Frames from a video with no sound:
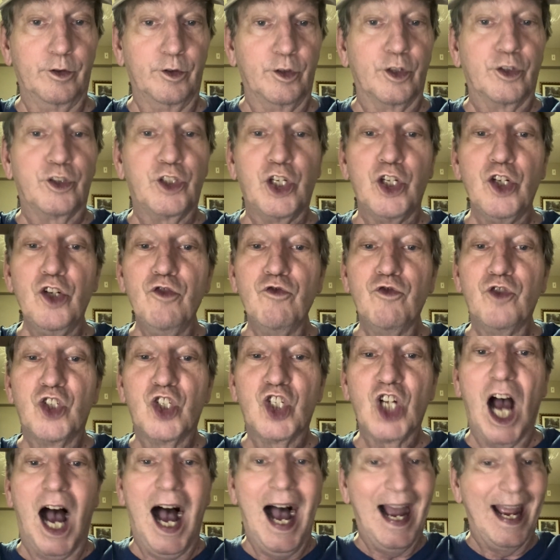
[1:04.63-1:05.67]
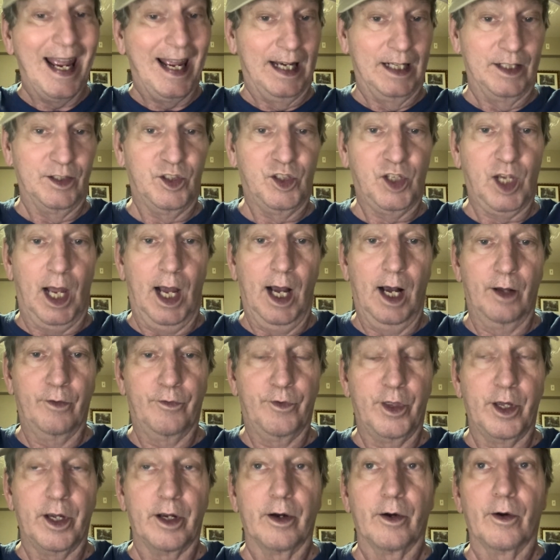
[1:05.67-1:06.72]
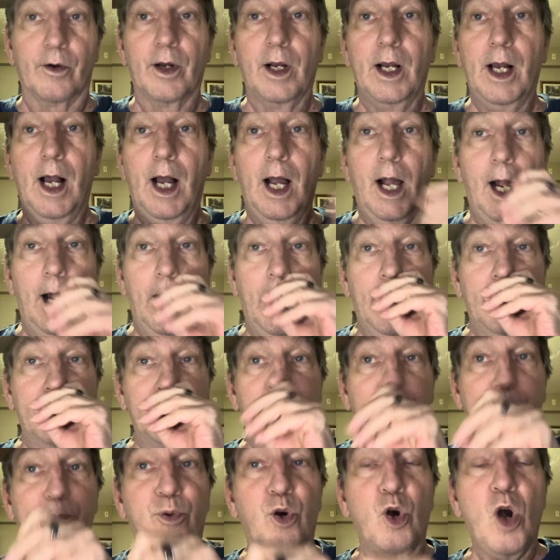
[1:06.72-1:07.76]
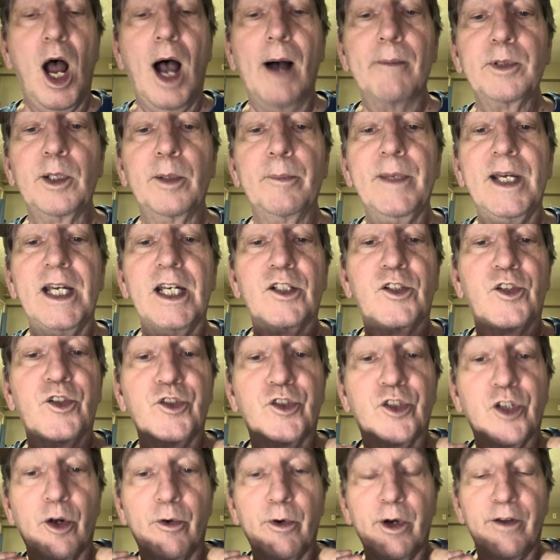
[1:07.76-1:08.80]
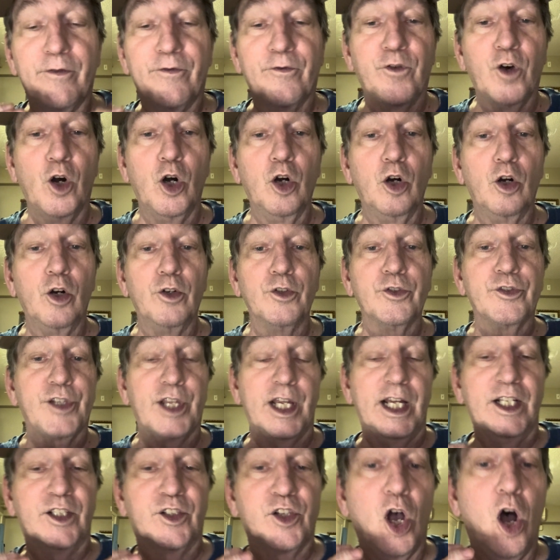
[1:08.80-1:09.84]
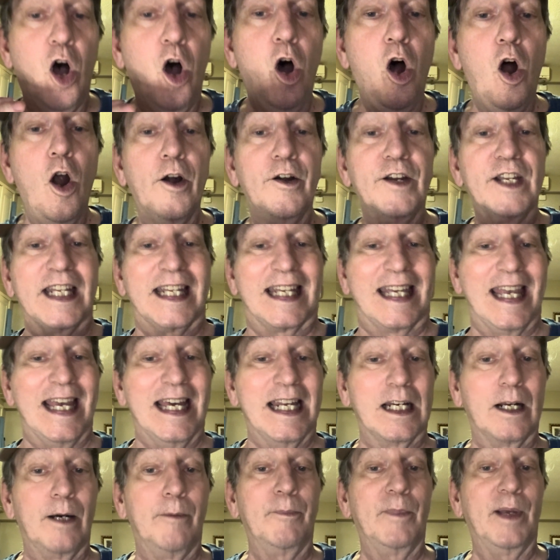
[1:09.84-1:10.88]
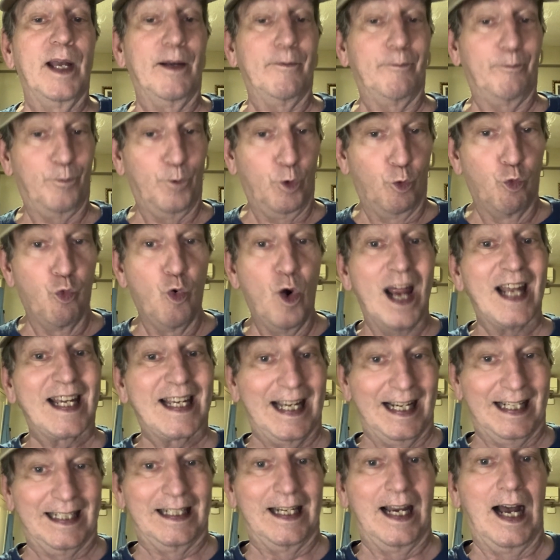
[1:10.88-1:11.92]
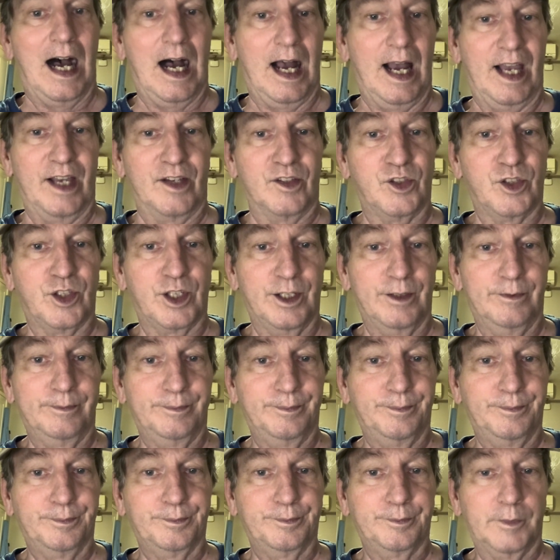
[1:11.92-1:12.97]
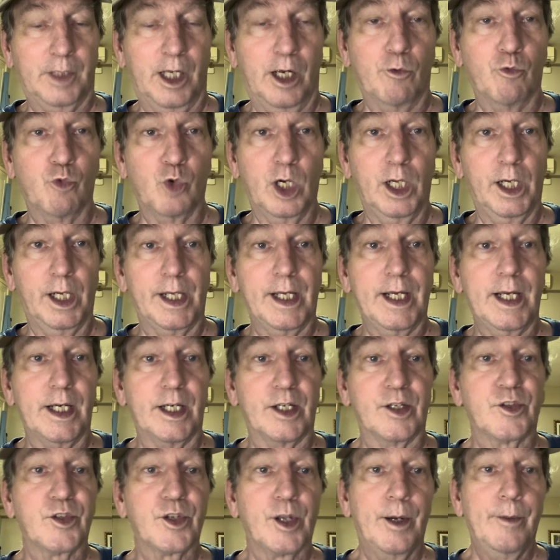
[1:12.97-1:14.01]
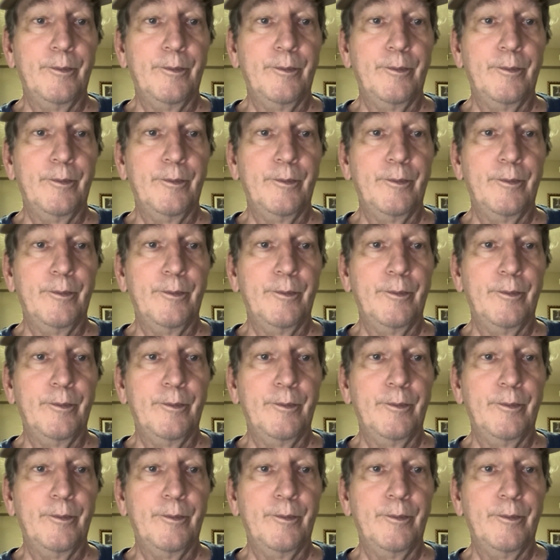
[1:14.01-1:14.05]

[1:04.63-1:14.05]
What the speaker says: the two giants out there. The problem is their referrals, it's hard to get them recognized. It really is.